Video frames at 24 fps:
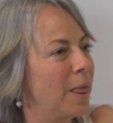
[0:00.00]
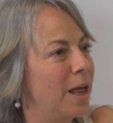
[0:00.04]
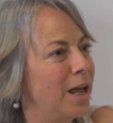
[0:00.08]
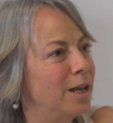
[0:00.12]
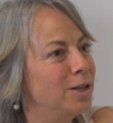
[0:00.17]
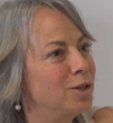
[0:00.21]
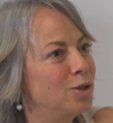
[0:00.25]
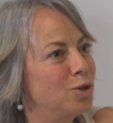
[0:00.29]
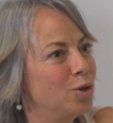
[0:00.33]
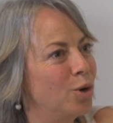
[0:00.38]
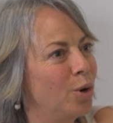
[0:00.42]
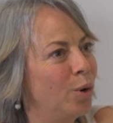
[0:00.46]

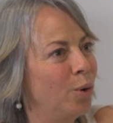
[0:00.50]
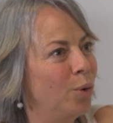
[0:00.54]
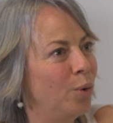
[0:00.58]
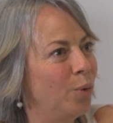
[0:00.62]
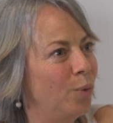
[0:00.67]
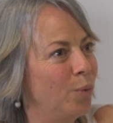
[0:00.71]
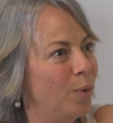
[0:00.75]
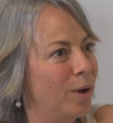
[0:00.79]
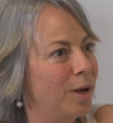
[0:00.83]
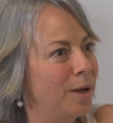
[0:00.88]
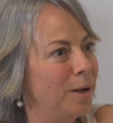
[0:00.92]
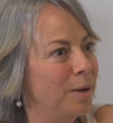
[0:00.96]
And
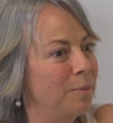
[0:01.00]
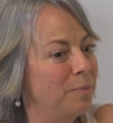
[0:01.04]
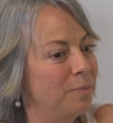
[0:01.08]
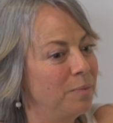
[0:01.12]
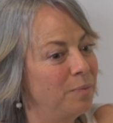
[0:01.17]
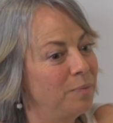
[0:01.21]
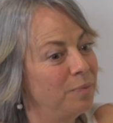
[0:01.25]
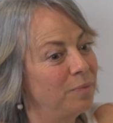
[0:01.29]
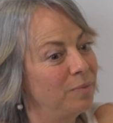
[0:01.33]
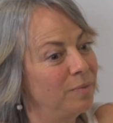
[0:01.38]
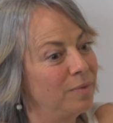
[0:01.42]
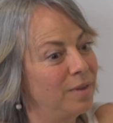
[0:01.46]
so
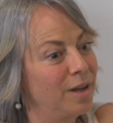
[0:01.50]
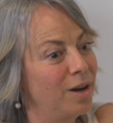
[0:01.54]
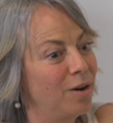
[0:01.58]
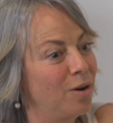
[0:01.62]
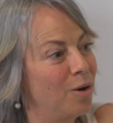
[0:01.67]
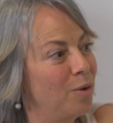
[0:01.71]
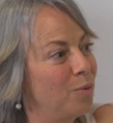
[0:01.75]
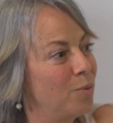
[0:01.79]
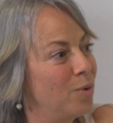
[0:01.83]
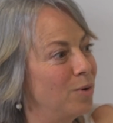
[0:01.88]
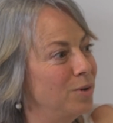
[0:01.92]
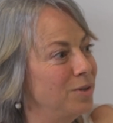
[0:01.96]

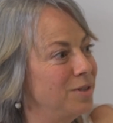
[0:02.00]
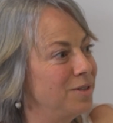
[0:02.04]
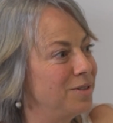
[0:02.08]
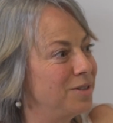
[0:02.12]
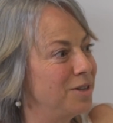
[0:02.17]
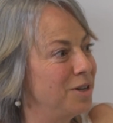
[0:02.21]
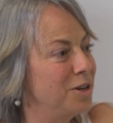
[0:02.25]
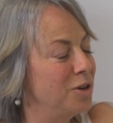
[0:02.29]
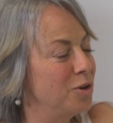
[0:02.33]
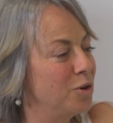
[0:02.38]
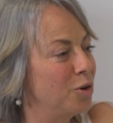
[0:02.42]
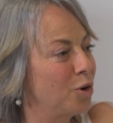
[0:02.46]
there I was,
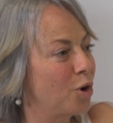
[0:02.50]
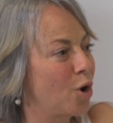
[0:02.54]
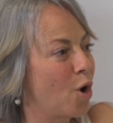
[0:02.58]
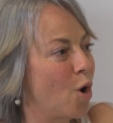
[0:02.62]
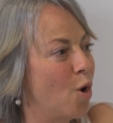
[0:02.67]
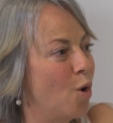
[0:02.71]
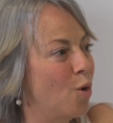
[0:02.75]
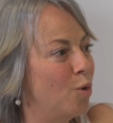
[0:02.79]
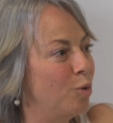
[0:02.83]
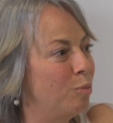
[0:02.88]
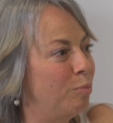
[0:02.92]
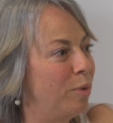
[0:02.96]
sitting on a
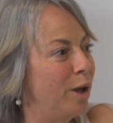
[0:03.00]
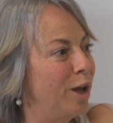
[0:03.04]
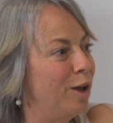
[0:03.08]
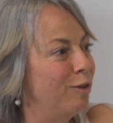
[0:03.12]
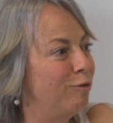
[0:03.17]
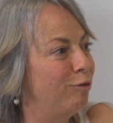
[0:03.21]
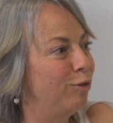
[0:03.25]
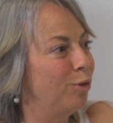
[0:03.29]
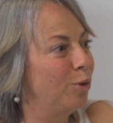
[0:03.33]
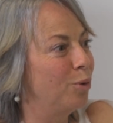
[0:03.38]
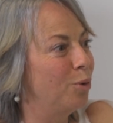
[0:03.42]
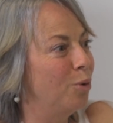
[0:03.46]
cold,
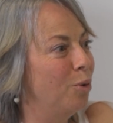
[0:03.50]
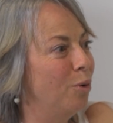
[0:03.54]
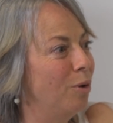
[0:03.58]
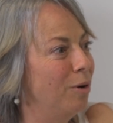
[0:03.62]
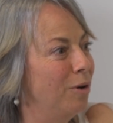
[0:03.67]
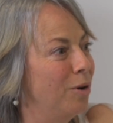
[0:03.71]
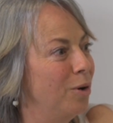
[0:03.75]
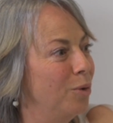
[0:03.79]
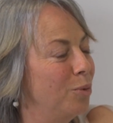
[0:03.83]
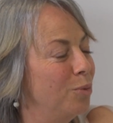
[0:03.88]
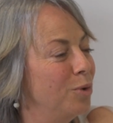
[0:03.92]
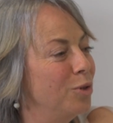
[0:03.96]
bare
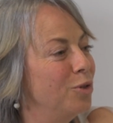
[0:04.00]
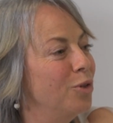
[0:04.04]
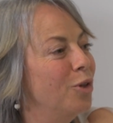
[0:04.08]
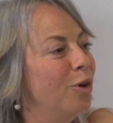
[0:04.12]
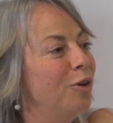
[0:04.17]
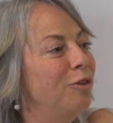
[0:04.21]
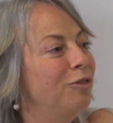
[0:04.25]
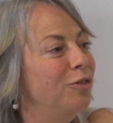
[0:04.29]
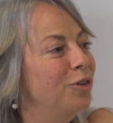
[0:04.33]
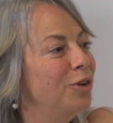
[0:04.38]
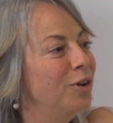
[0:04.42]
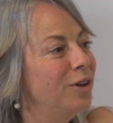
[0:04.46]
floor with
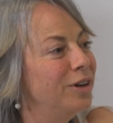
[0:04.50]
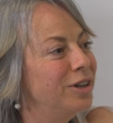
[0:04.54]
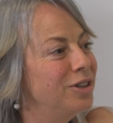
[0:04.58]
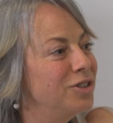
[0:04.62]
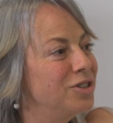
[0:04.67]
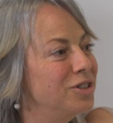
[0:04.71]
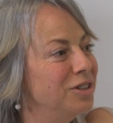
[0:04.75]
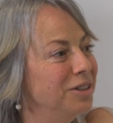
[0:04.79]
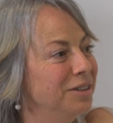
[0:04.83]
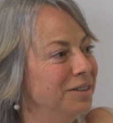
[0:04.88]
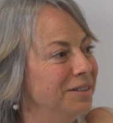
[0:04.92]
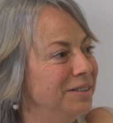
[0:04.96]
no
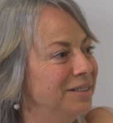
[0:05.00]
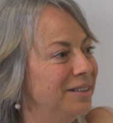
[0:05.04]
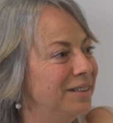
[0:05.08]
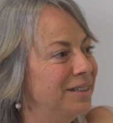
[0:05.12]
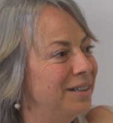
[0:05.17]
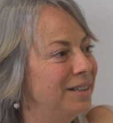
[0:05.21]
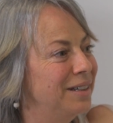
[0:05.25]
furniture,